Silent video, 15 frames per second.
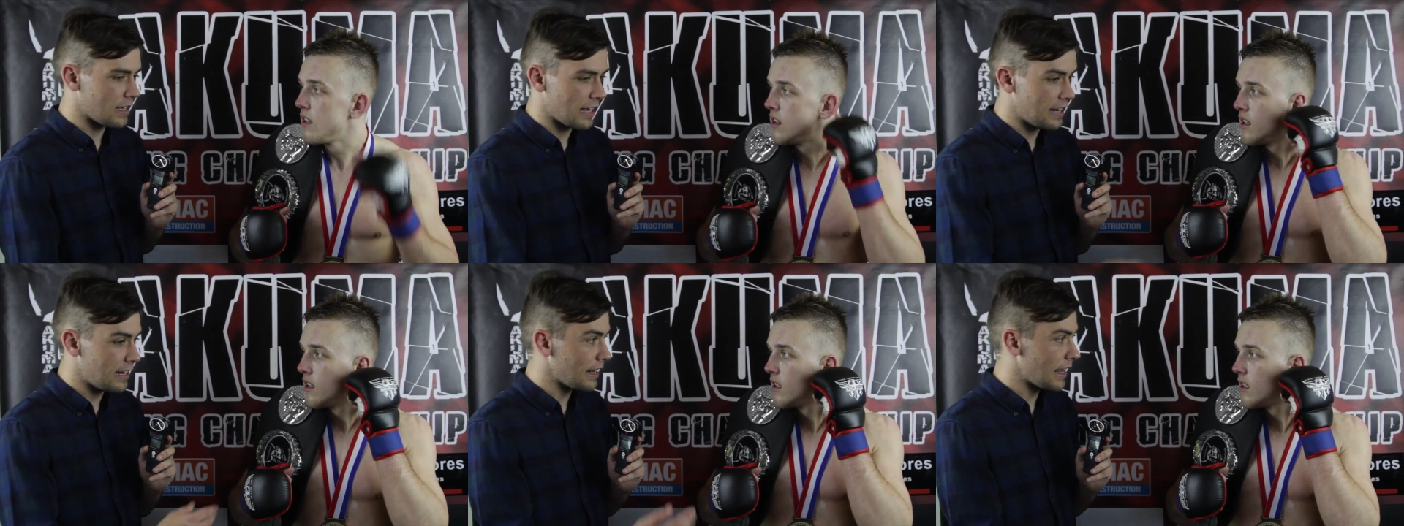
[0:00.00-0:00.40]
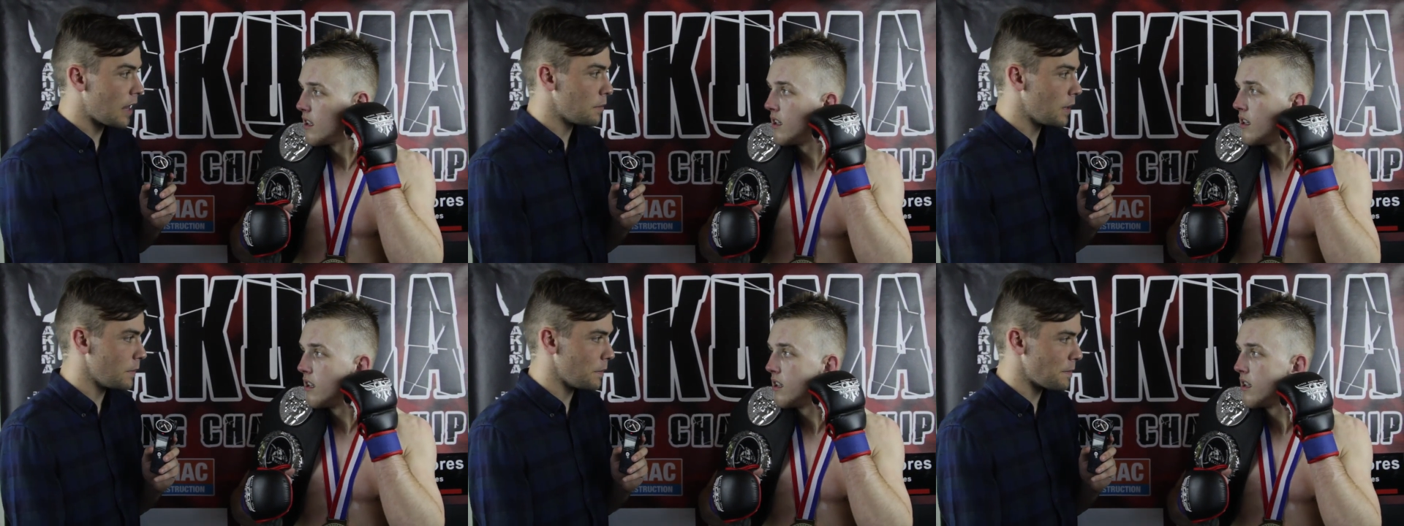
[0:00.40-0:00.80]
Speaker 1: Get in
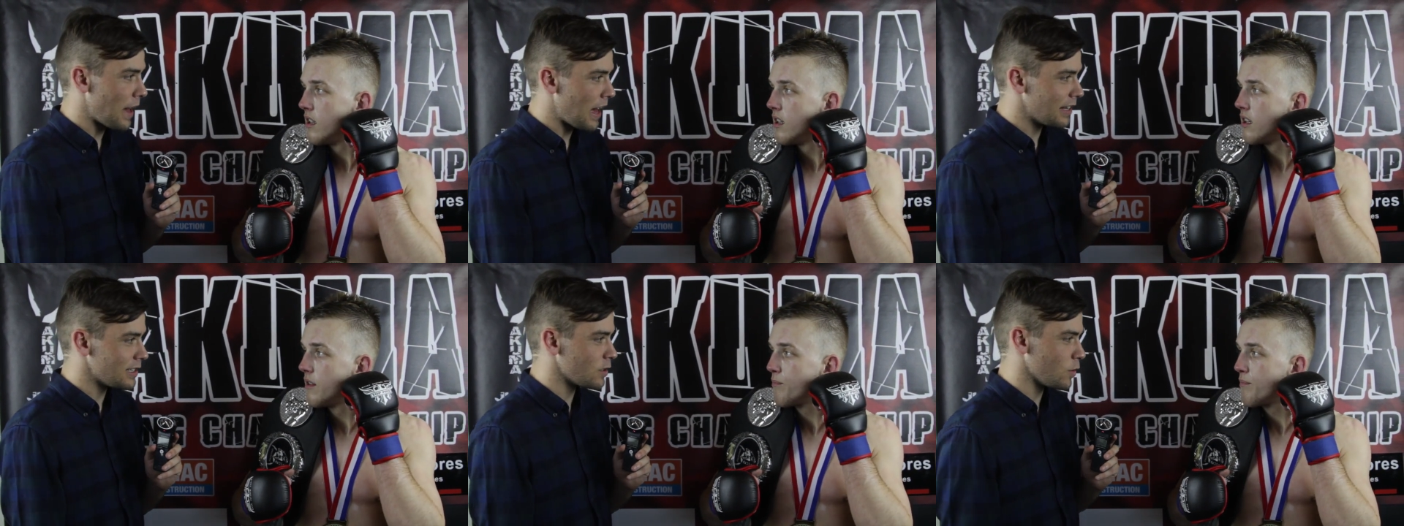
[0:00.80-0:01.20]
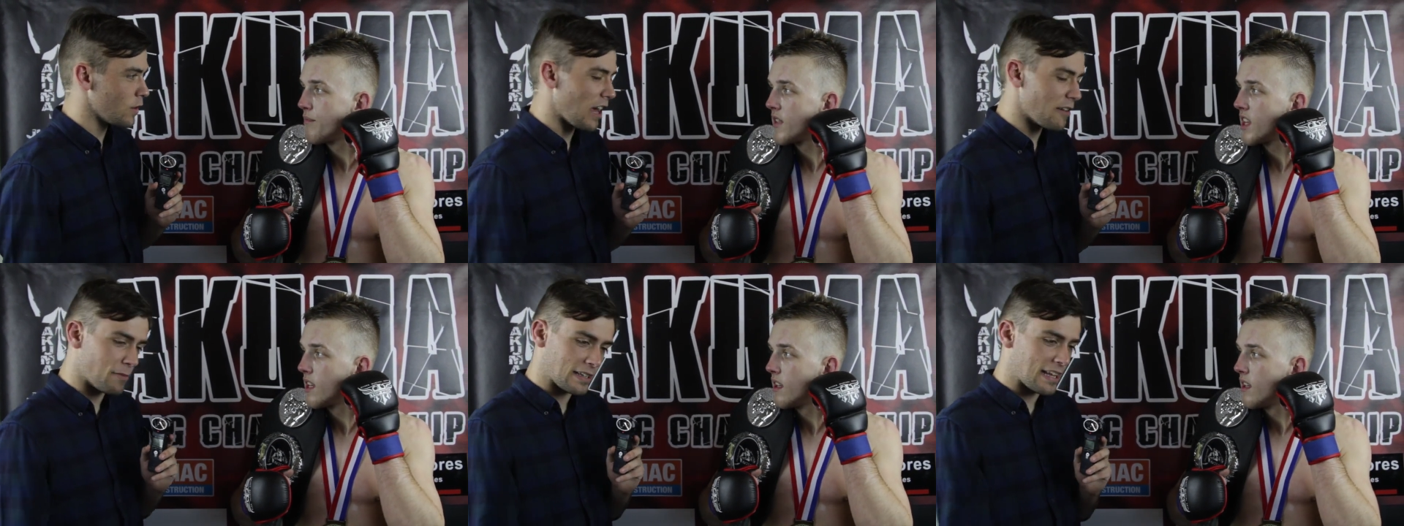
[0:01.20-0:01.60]
again, maybe Battle
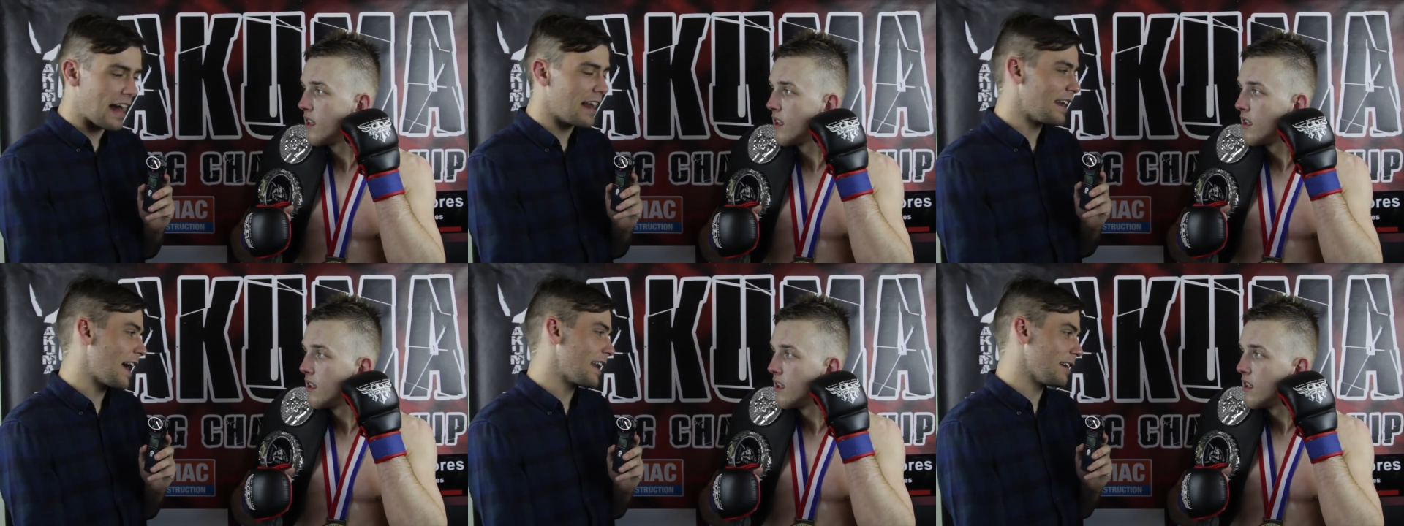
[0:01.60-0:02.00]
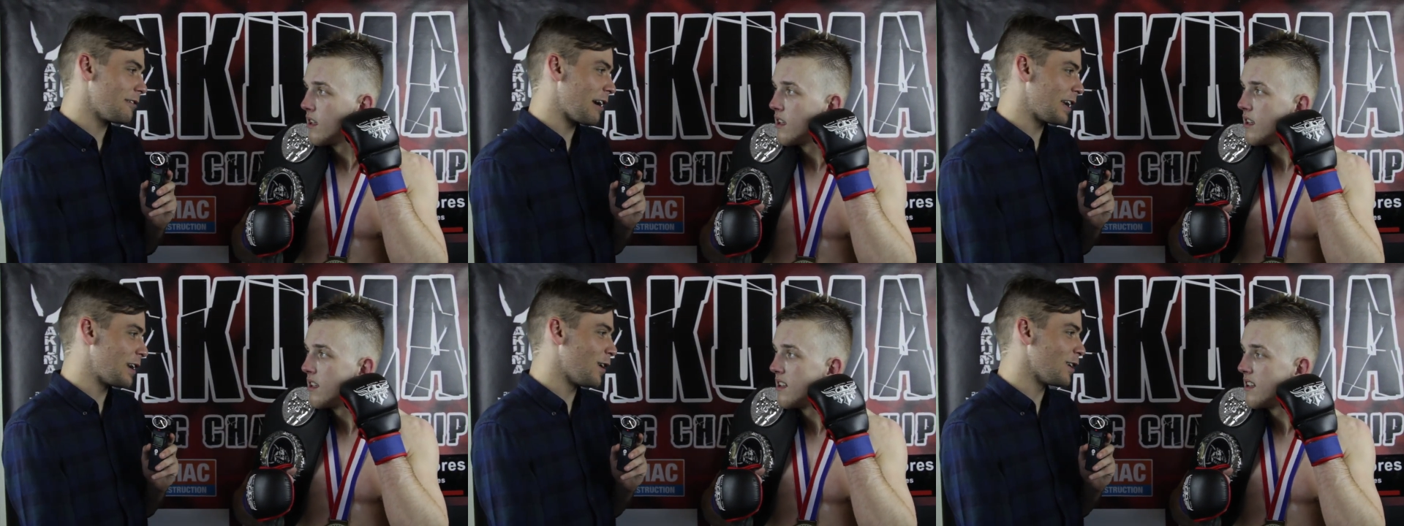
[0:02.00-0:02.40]
Zone. I've been telling Andy
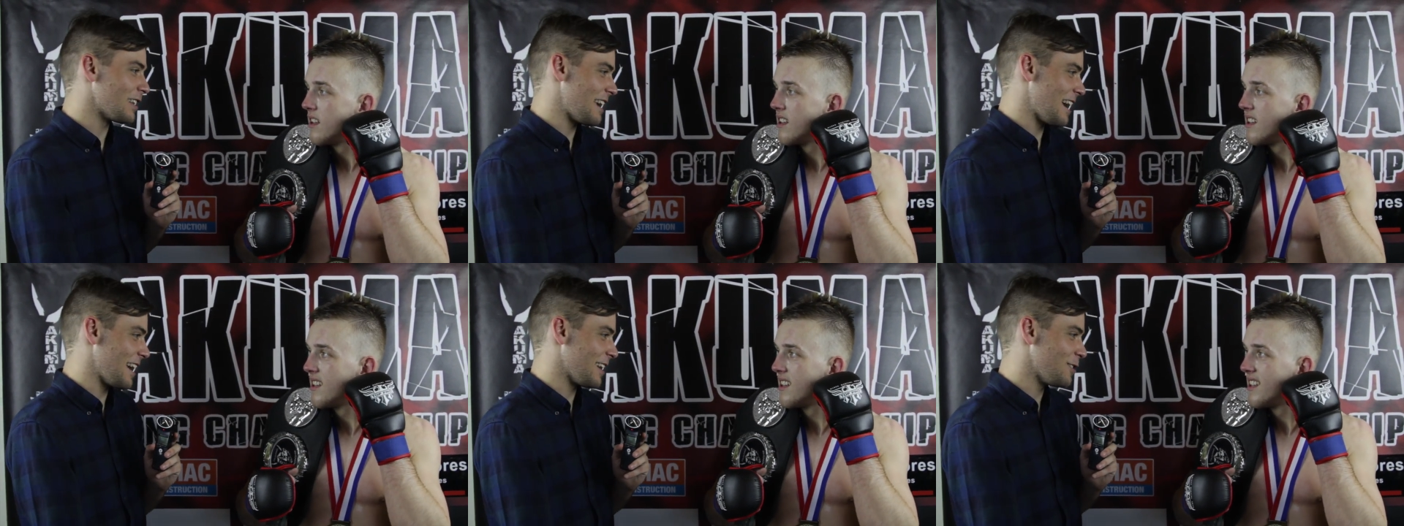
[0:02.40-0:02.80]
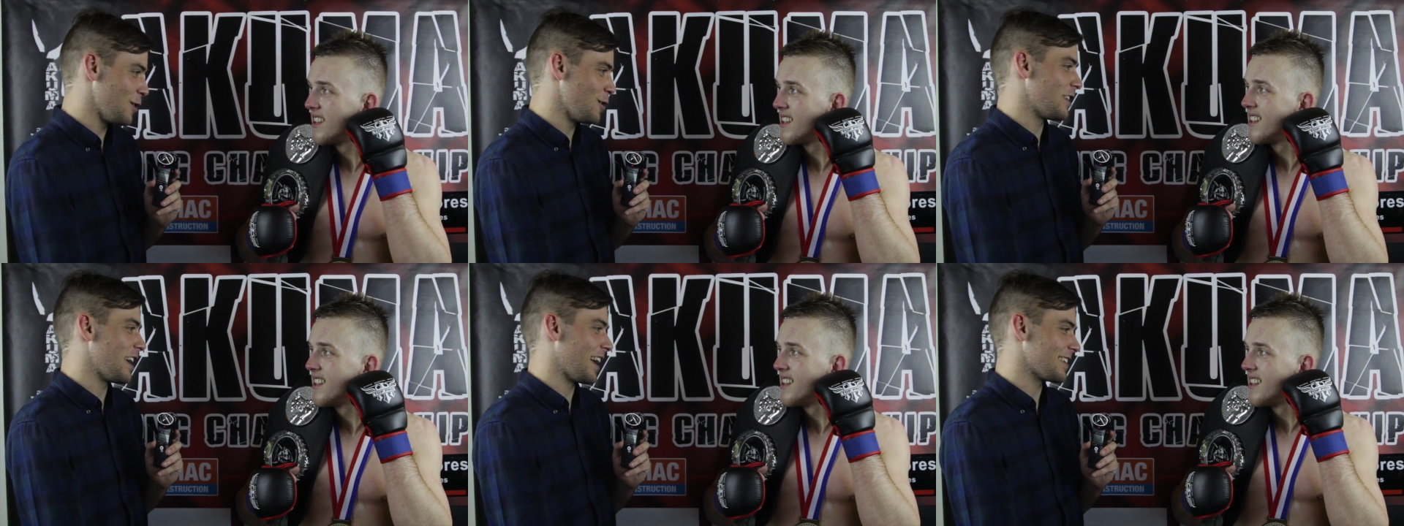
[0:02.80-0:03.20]
Ryan all day
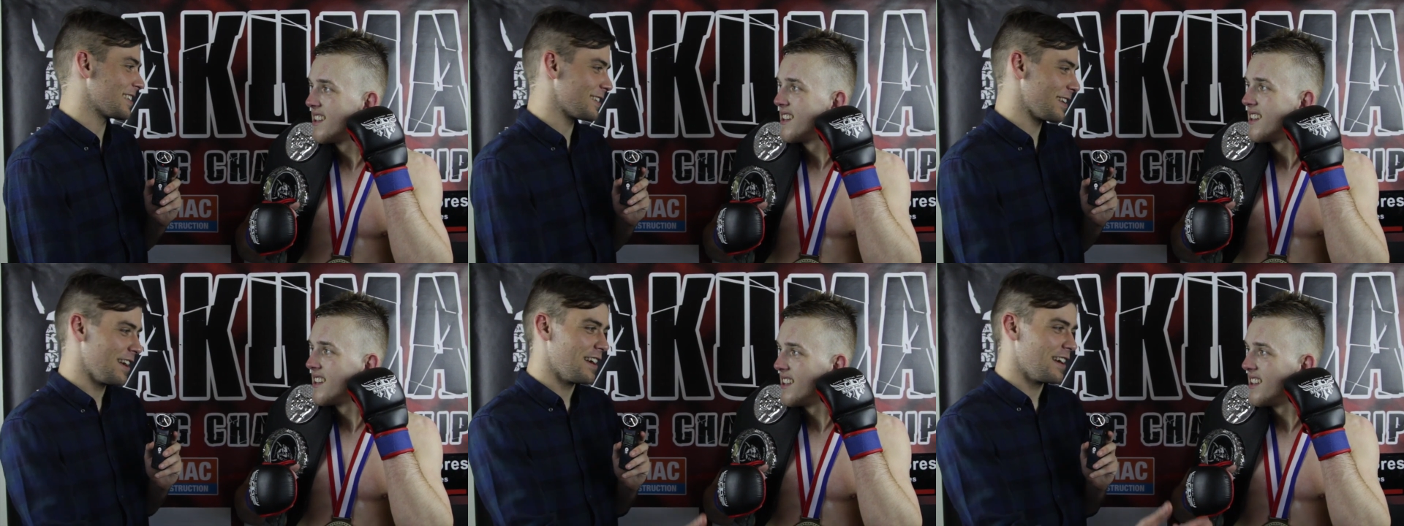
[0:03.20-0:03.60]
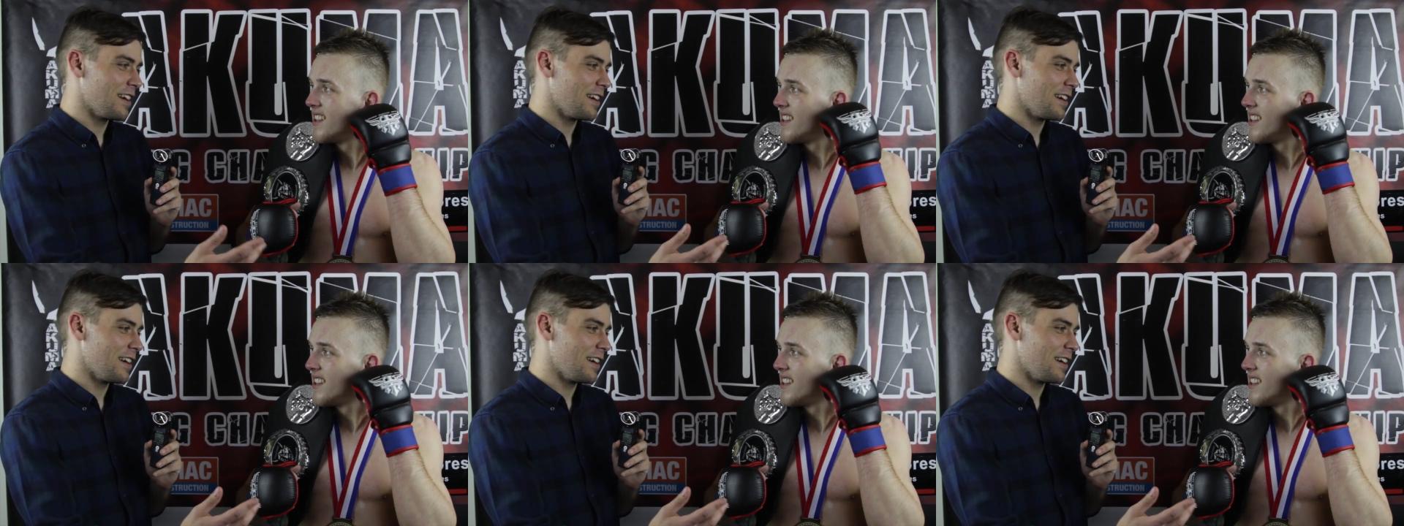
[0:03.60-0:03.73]
two things